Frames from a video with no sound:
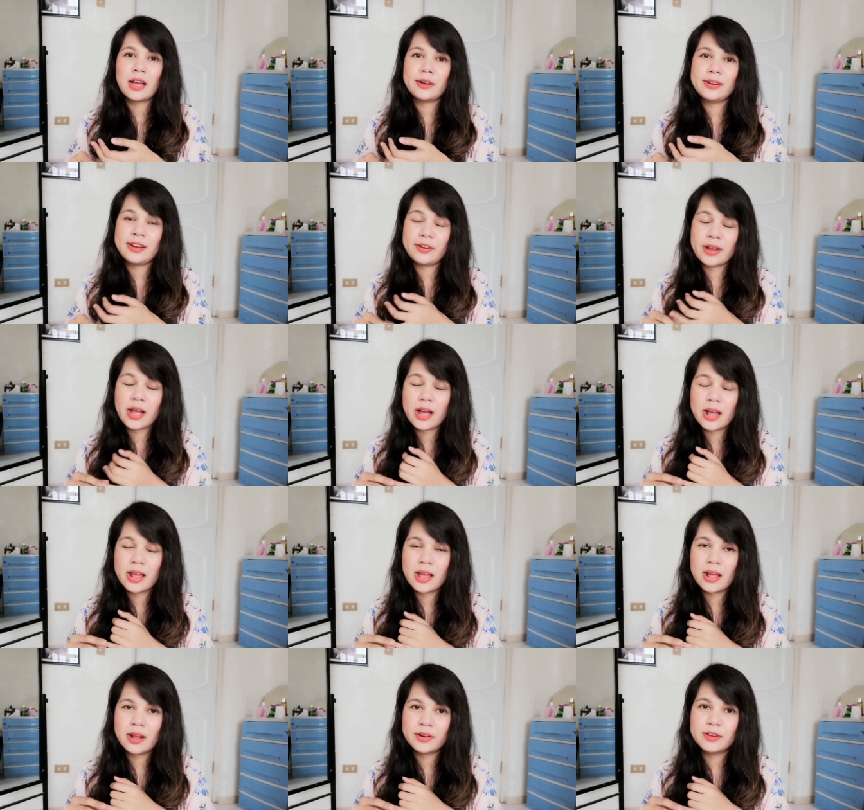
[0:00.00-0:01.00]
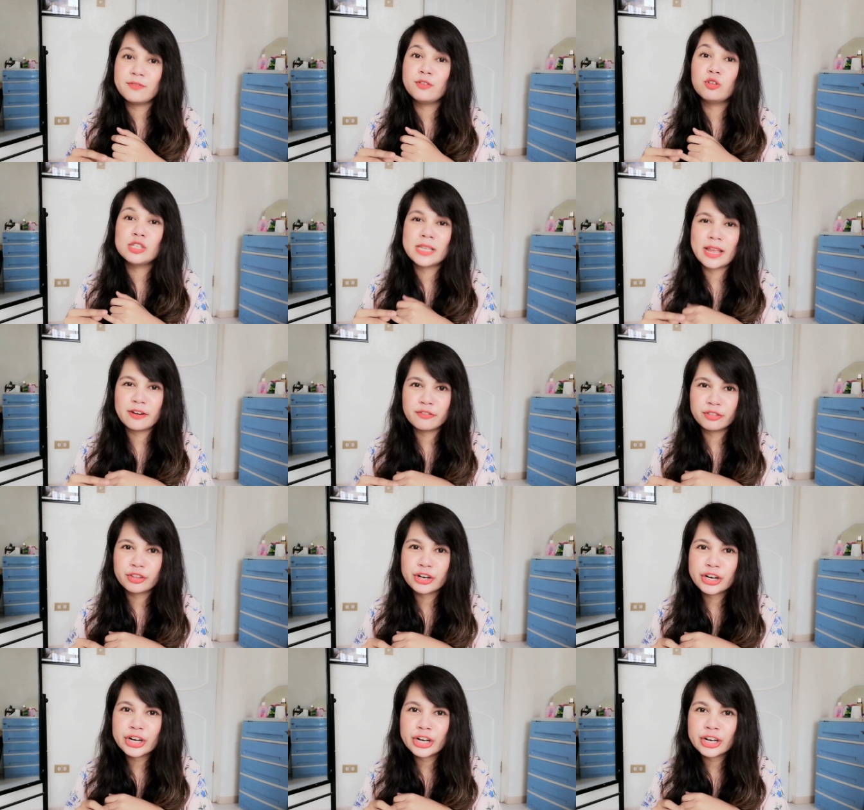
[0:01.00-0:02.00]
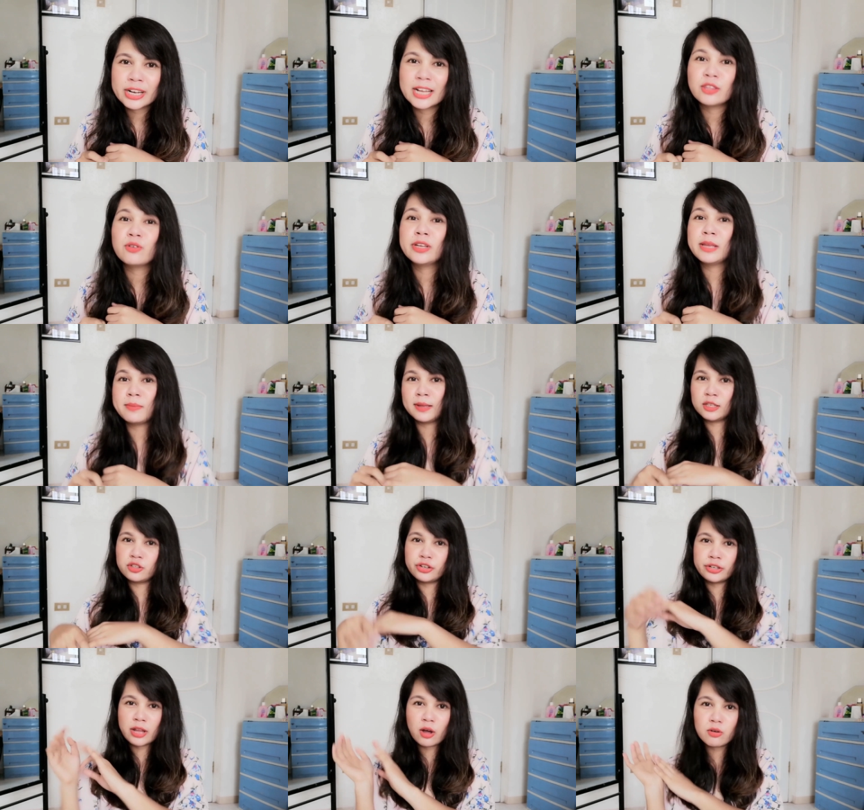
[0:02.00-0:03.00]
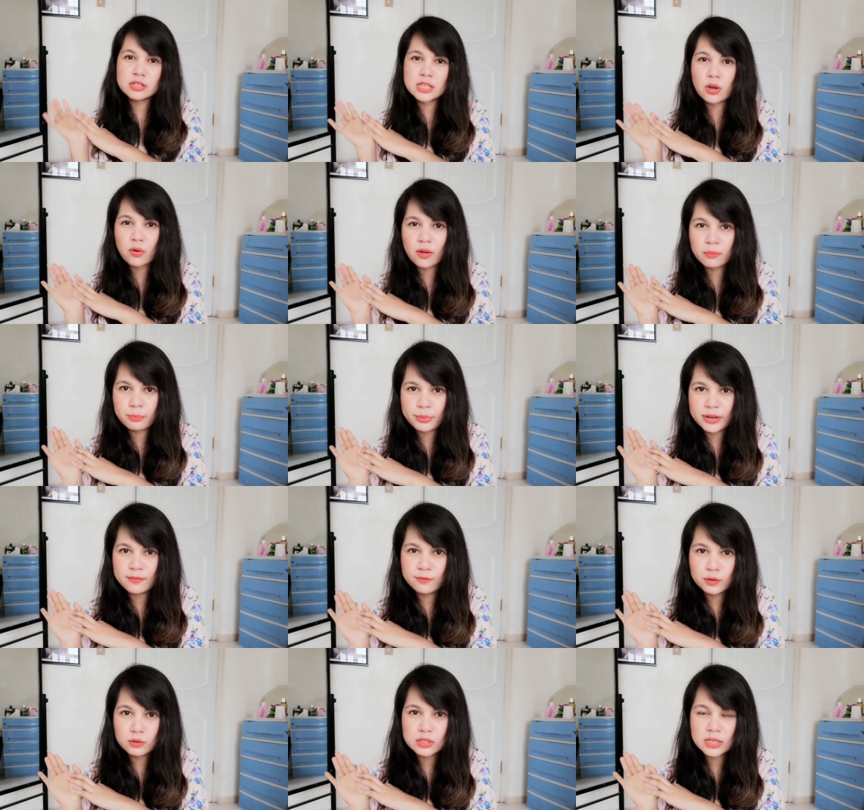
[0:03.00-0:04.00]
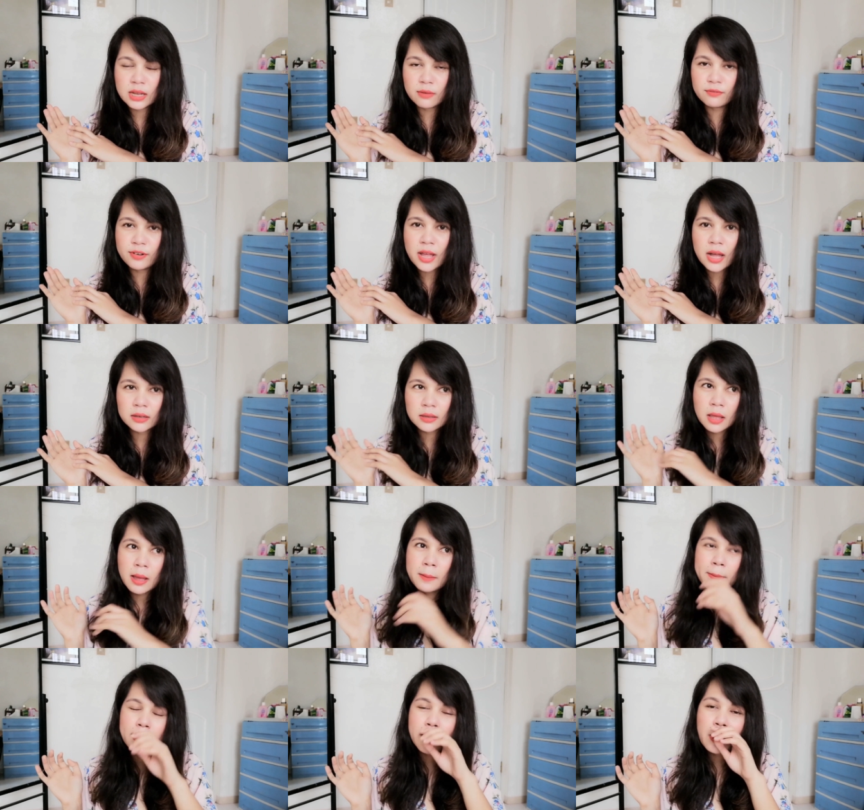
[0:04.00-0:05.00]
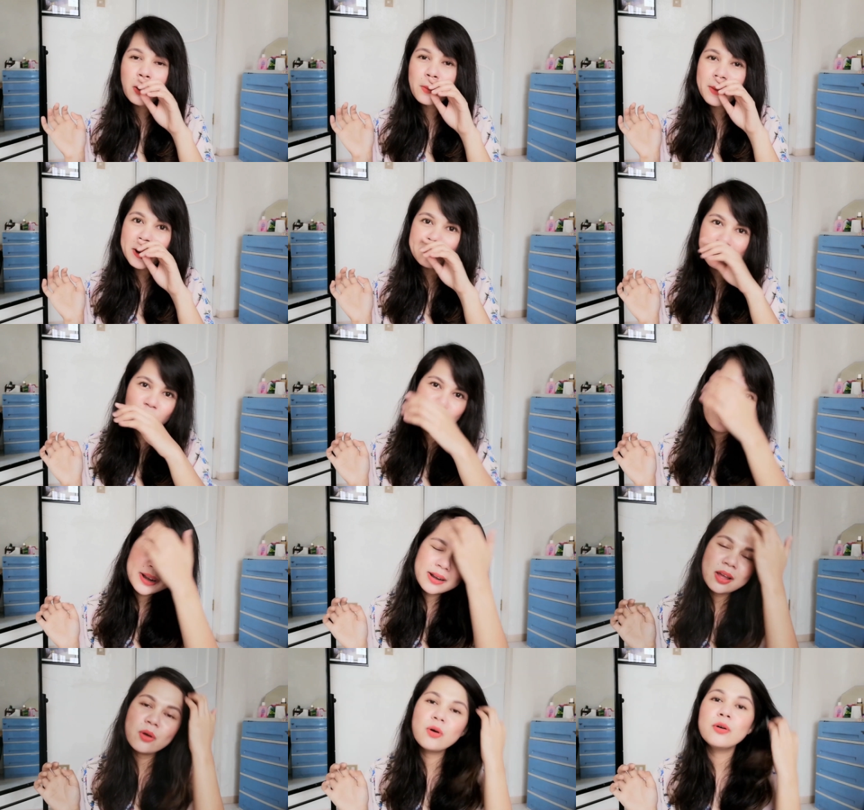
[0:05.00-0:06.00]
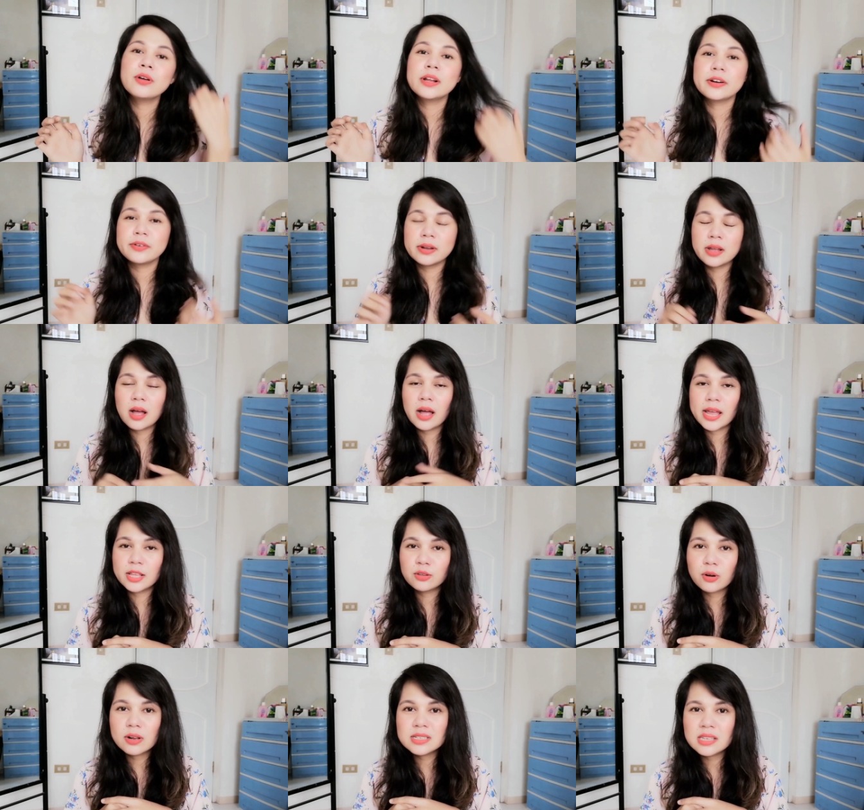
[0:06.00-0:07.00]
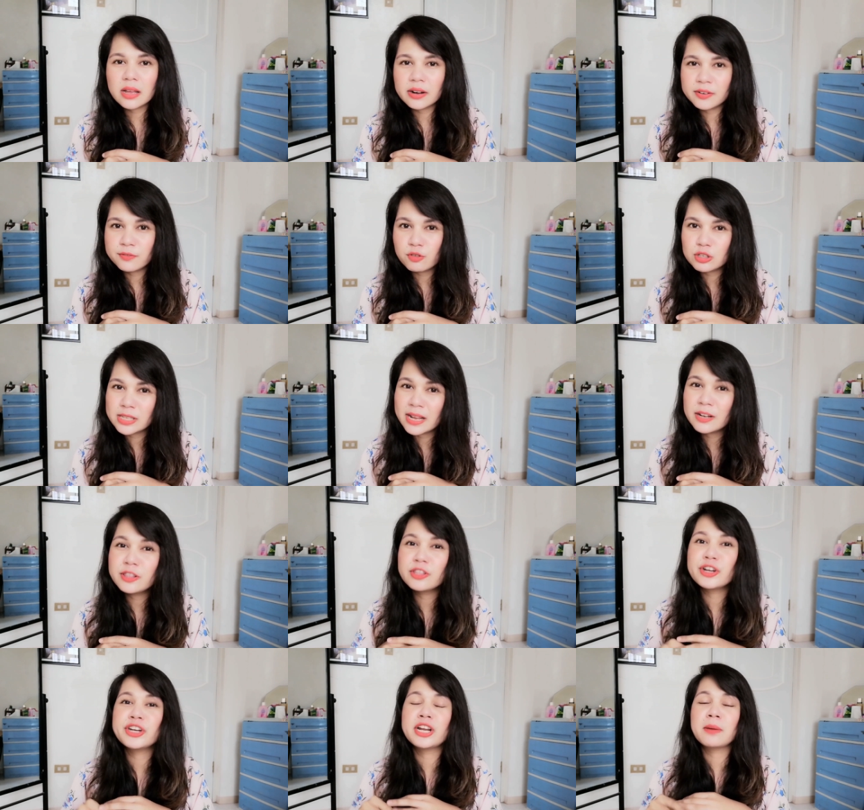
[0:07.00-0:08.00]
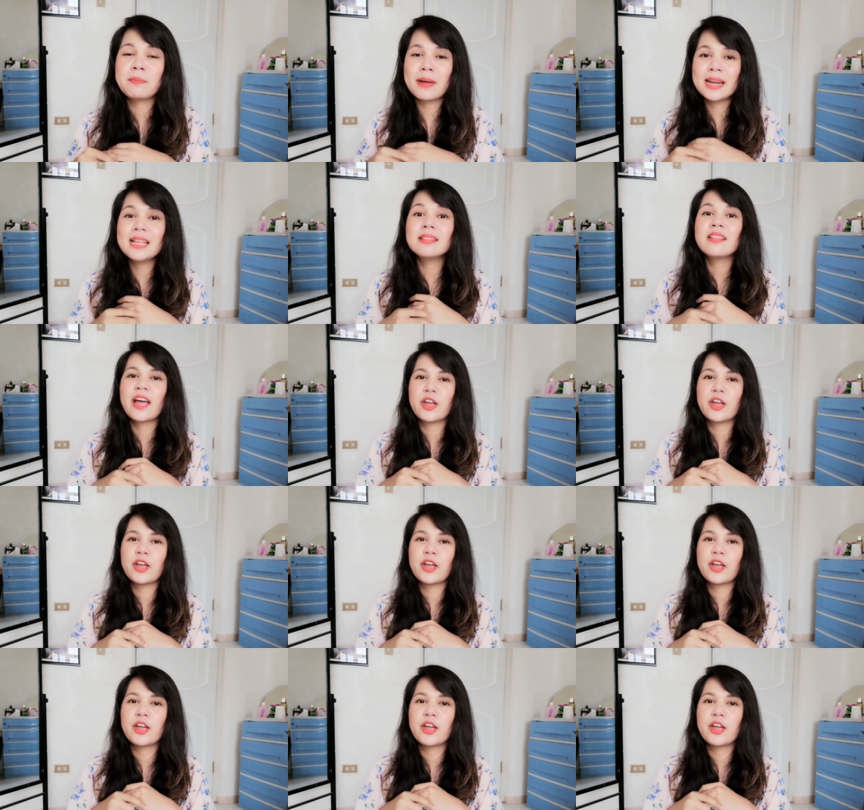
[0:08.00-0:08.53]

Uh, review center. Katong gi-mention na ko sa akong previous nga vlog. Pagkahuman, paghuman na ko Uh, enroll sa review center, nagpalit